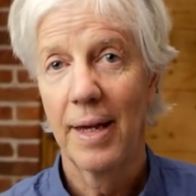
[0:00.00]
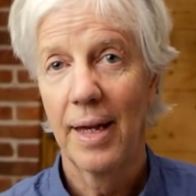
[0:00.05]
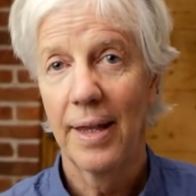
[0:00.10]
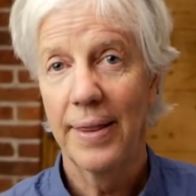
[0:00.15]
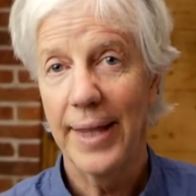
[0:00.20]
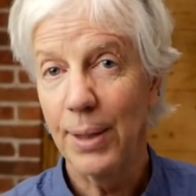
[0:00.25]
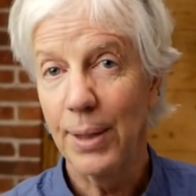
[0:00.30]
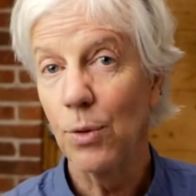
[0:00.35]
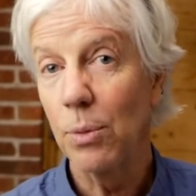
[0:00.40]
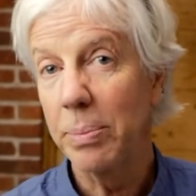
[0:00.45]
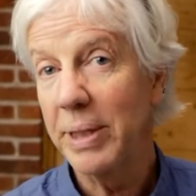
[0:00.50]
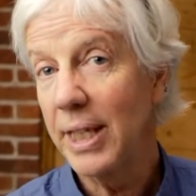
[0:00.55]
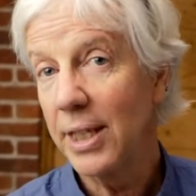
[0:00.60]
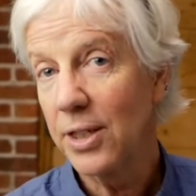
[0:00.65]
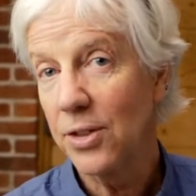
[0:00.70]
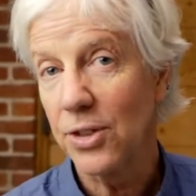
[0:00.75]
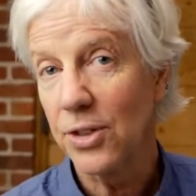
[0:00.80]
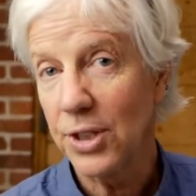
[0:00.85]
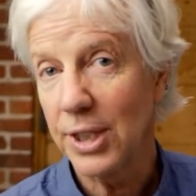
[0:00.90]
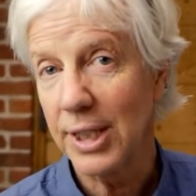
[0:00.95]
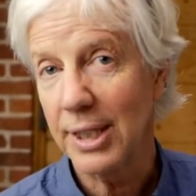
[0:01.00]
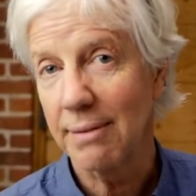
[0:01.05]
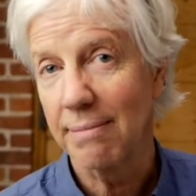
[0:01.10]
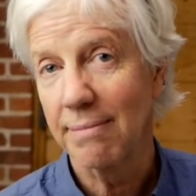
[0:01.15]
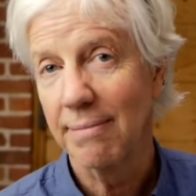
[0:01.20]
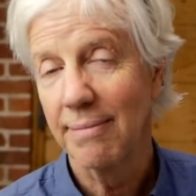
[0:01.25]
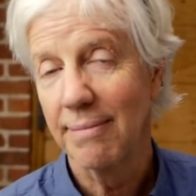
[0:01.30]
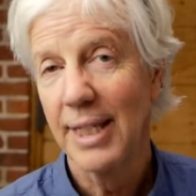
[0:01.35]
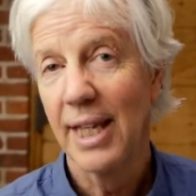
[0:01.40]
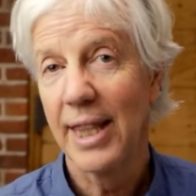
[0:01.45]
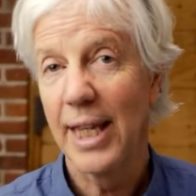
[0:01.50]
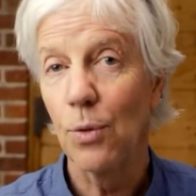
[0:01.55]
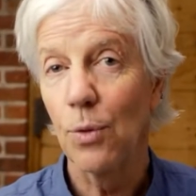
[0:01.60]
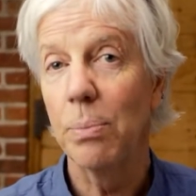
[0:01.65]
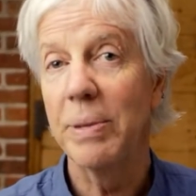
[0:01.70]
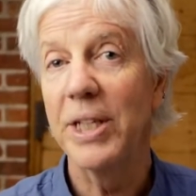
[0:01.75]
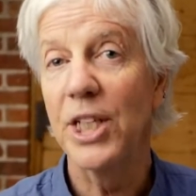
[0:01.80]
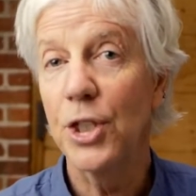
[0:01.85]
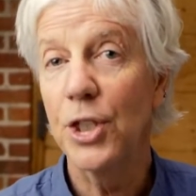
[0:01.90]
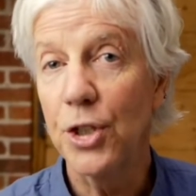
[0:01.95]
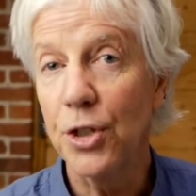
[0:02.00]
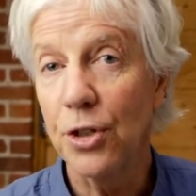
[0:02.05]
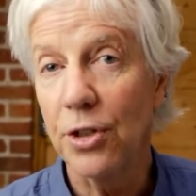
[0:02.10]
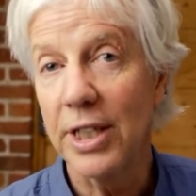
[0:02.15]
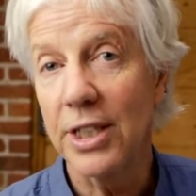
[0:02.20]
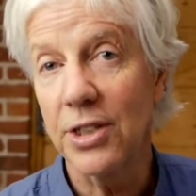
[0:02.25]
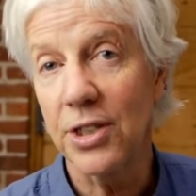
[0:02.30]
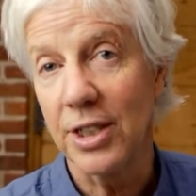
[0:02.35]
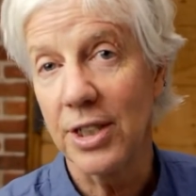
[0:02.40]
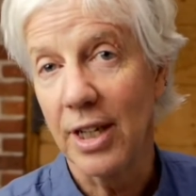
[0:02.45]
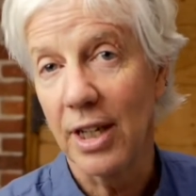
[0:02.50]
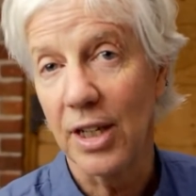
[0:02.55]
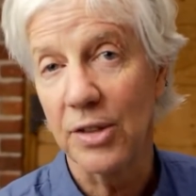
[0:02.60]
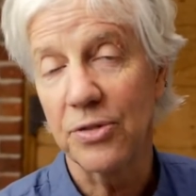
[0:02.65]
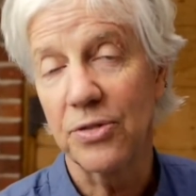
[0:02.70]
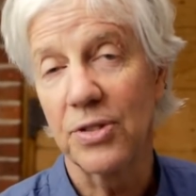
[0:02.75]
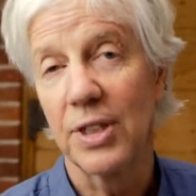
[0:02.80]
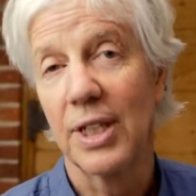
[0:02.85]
they will be interested. They will be curious enough